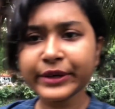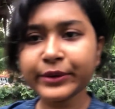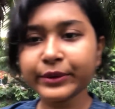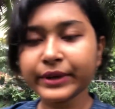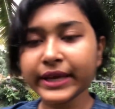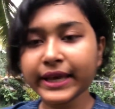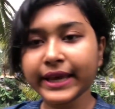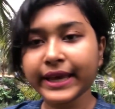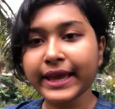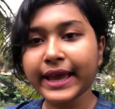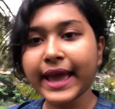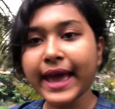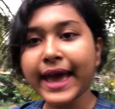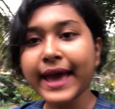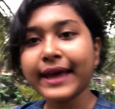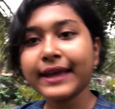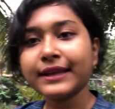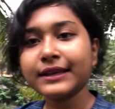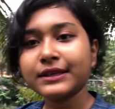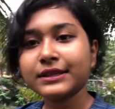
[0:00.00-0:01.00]
today,
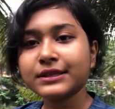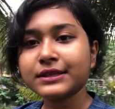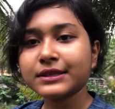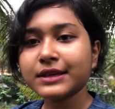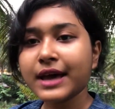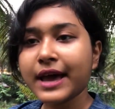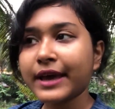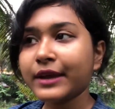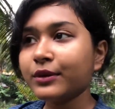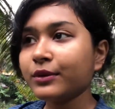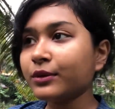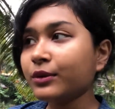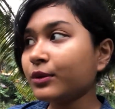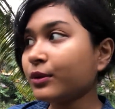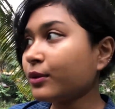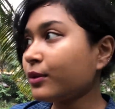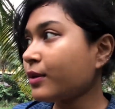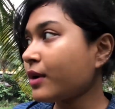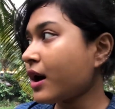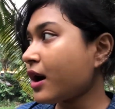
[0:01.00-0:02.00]
and I don't
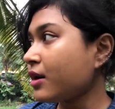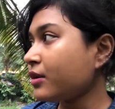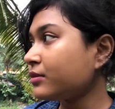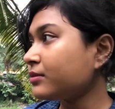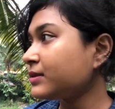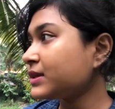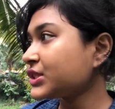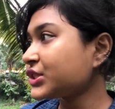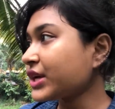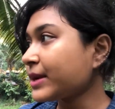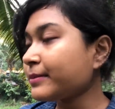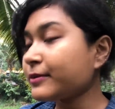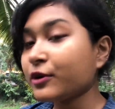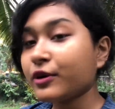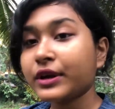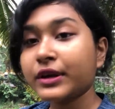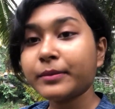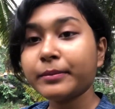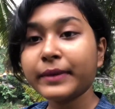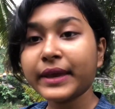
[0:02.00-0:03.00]
know how much I'm
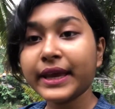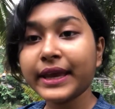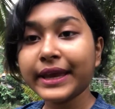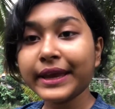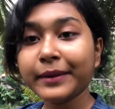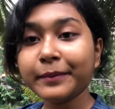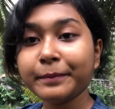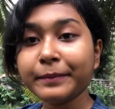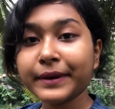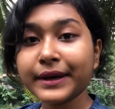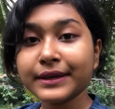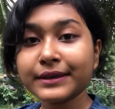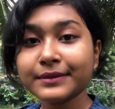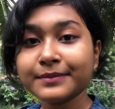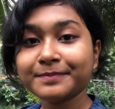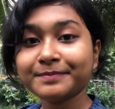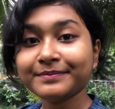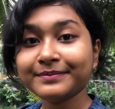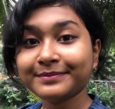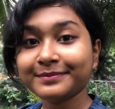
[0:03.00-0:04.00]
gonna make it, but
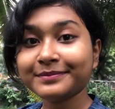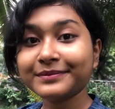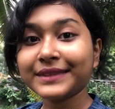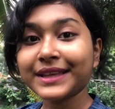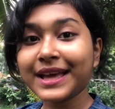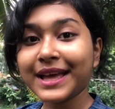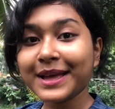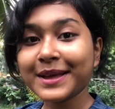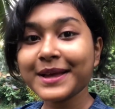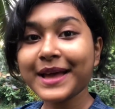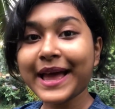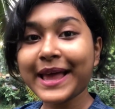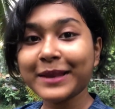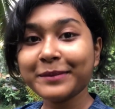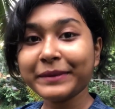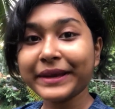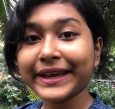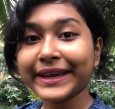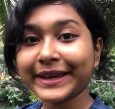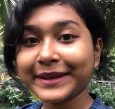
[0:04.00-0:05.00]
yeah,
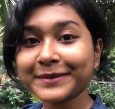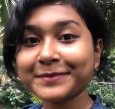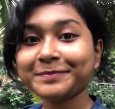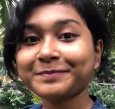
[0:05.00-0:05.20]
I'll make it.